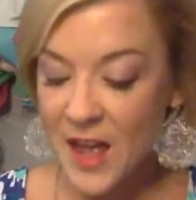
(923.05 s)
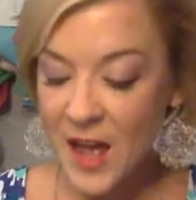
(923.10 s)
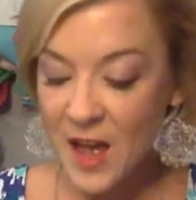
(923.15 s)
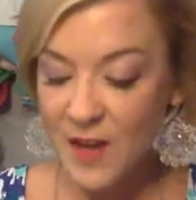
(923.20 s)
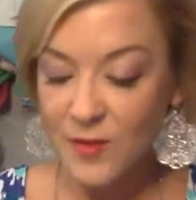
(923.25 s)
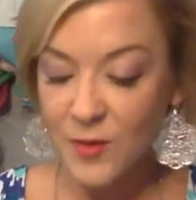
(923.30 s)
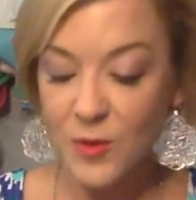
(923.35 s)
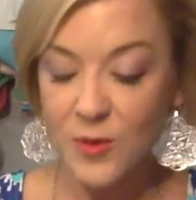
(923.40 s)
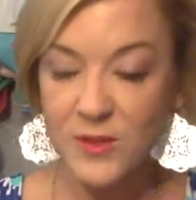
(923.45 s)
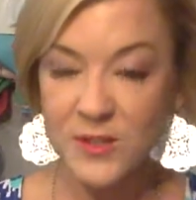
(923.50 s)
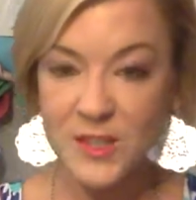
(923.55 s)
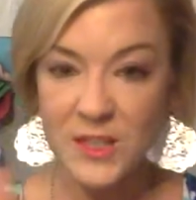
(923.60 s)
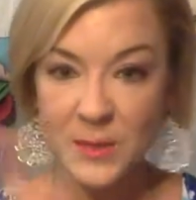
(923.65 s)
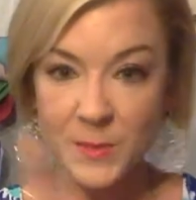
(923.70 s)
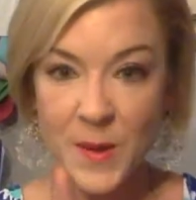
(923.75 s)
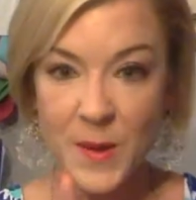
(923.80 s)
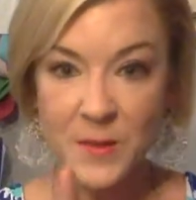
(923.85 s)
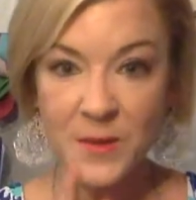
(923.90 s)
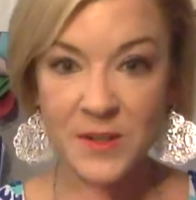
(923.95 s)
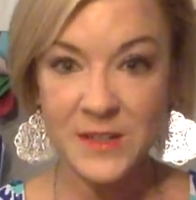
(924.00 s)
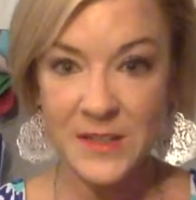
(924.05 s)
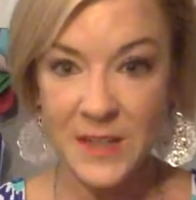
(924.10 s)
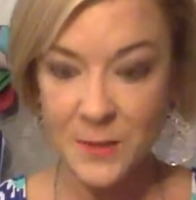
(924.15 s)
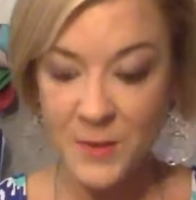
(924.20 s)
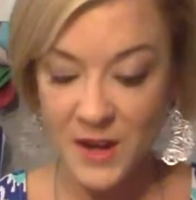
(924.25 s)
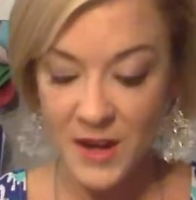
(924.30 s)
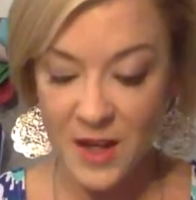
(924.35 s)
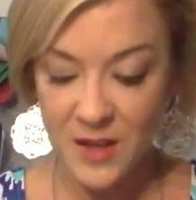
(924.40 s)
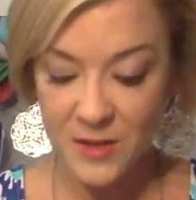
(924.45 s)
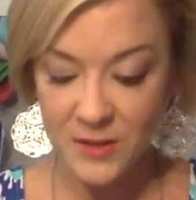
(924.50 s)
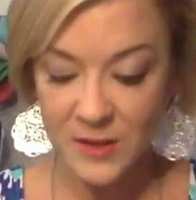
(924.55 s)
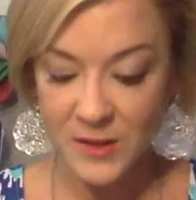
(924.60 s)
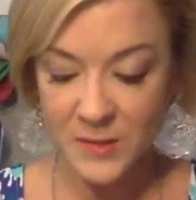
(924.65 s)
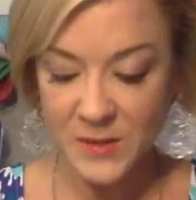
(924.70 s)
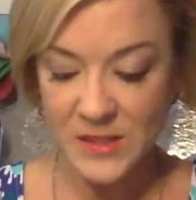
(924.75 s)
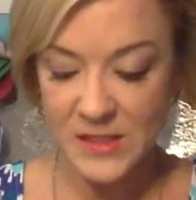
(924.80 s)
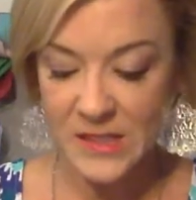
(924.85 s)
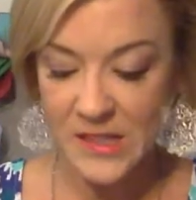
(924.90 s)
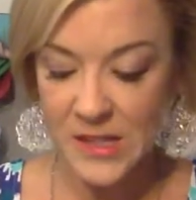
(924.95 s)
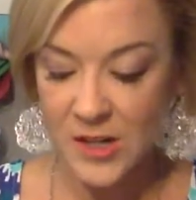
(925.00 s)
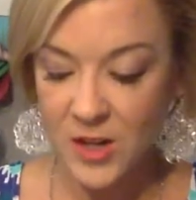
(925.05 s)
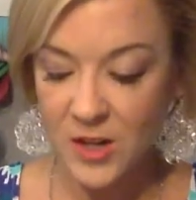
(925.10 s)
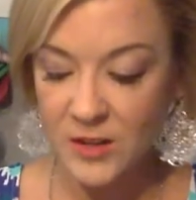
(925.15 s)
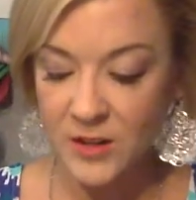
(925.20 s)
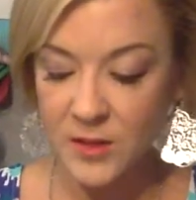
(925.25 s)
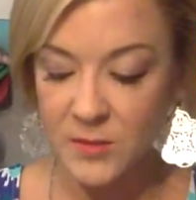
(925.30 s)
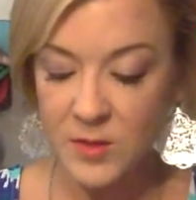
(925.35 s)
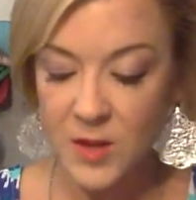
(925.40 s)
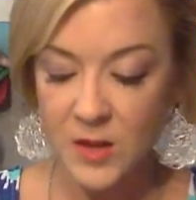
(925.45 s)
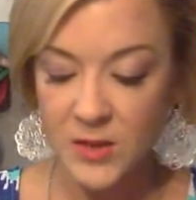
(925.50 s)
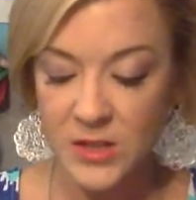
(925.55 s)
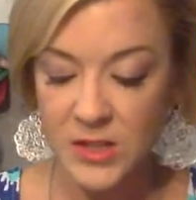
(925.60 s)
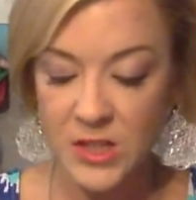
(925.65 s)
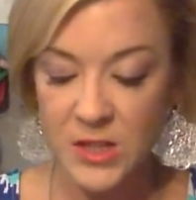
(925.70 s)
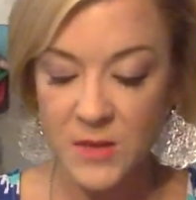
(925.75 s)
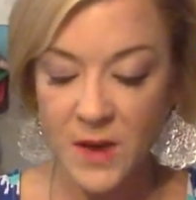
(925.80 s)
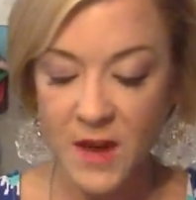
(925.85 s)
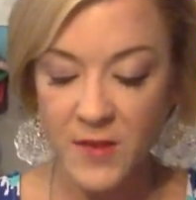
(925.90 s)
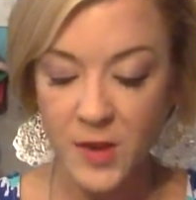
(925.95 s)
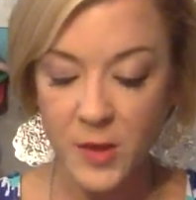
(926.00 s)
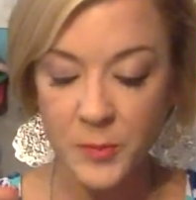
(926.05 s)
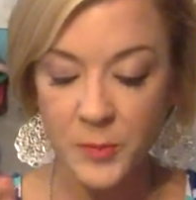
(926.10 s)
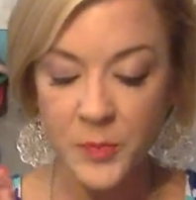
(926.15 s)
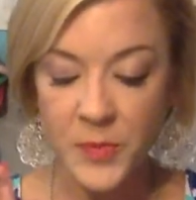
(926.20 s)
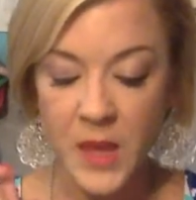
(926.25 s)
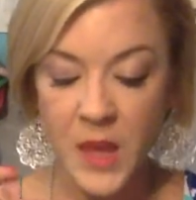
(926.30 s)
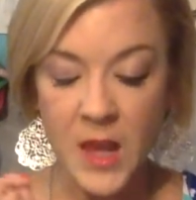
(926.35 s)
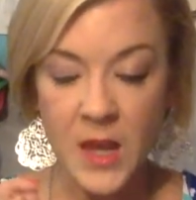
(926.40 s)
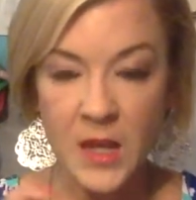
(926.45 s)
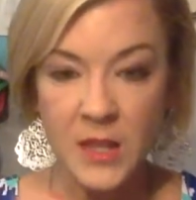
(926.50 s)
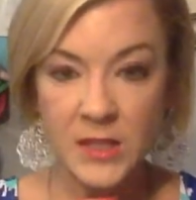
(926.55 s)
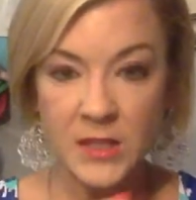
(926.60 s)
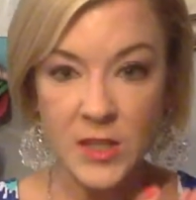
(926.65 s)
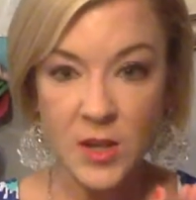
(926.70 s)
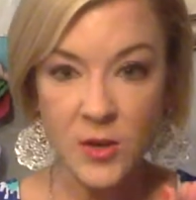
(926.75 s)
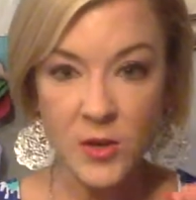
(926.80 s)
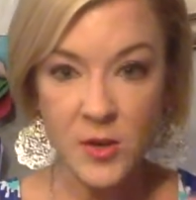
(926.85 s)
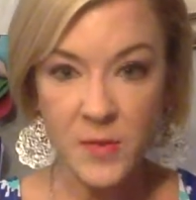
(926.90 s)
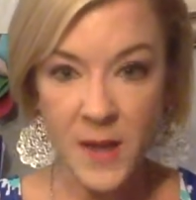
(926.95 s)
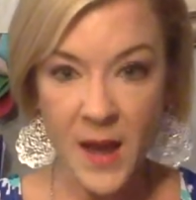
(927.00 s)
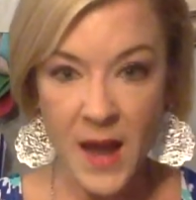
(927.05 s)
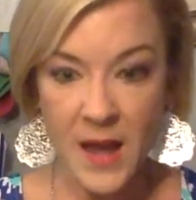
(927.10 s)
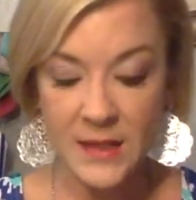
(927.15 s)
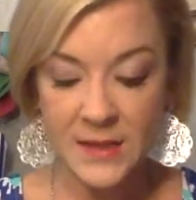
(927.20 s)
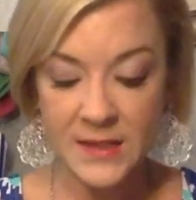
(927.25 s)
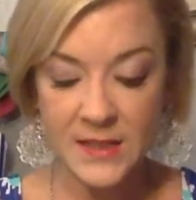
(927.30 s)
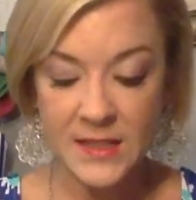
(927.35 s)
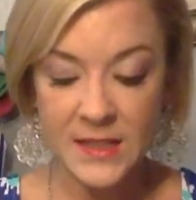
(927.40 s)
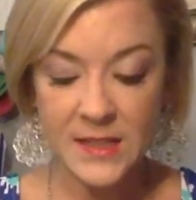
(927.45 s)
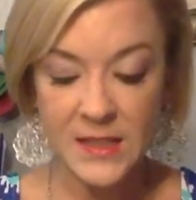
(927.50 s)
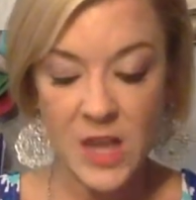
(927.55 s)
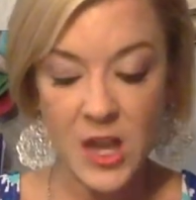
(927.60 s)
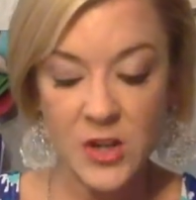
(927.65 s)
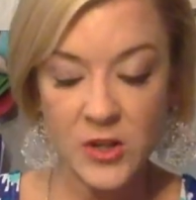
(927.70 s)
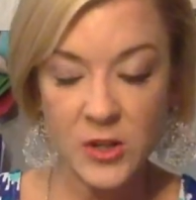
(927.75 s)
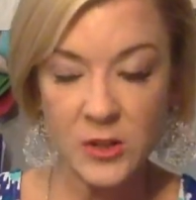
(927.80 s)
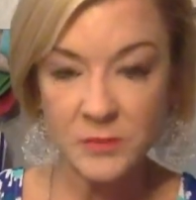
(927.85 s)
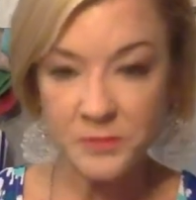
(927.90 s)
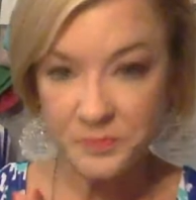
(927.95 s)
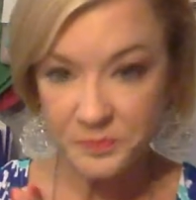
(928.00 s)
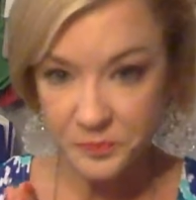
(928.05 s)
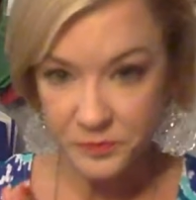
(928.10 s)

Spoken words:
Of course, because people are going to say, what color lipstick or lip gloss do you have on? So you buy it $600.